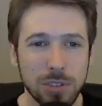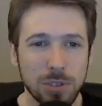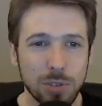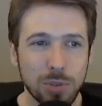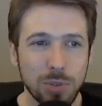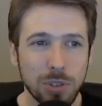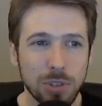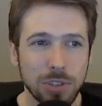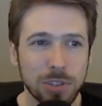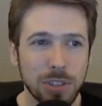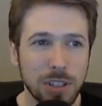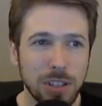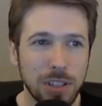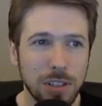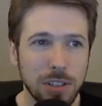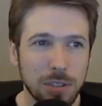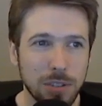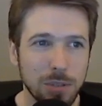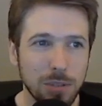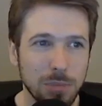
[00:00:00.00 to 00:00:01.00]
too
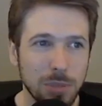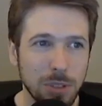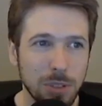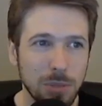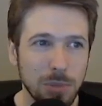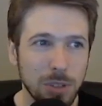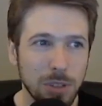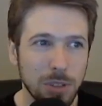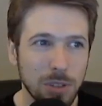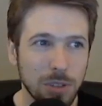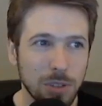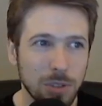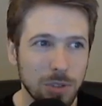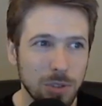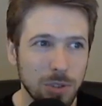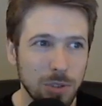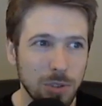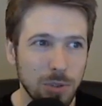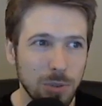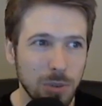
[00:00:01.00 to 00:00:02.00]
exciting to me
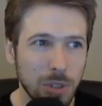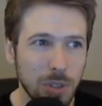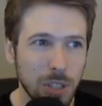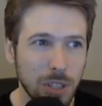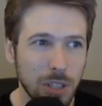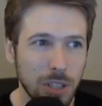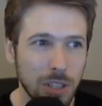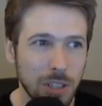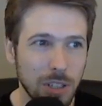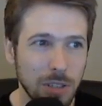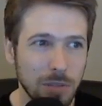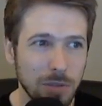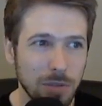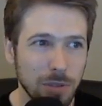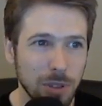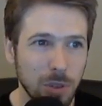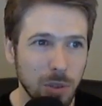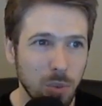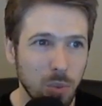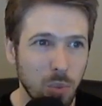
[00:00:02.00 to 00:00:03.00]
because you only have
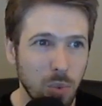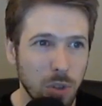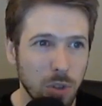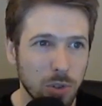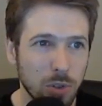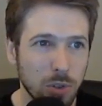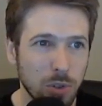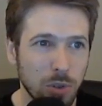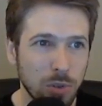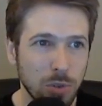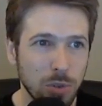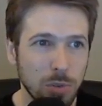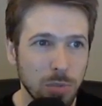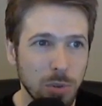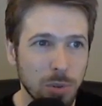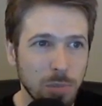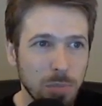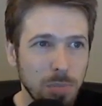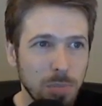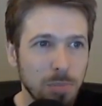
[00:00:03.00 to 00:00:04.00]
like one troop
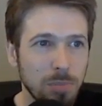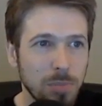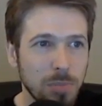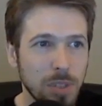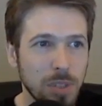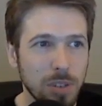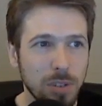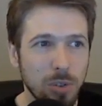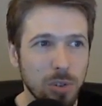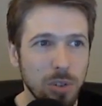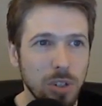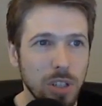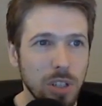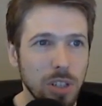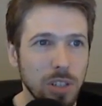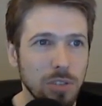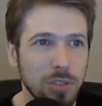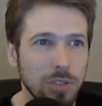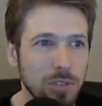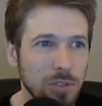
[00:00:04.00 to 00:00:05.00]
that
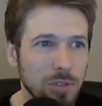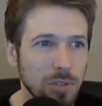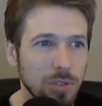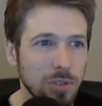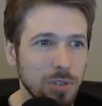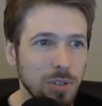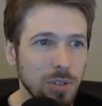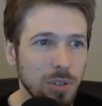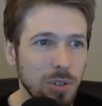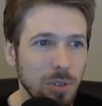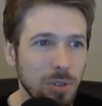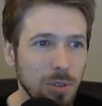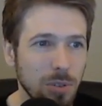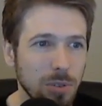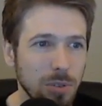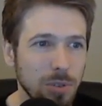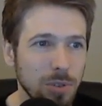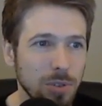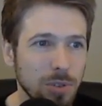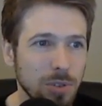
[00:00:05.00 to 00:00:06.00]
creates
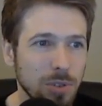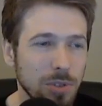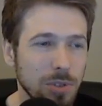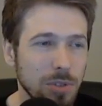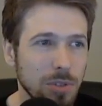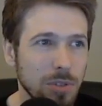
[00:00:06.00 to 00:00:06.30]
skulls.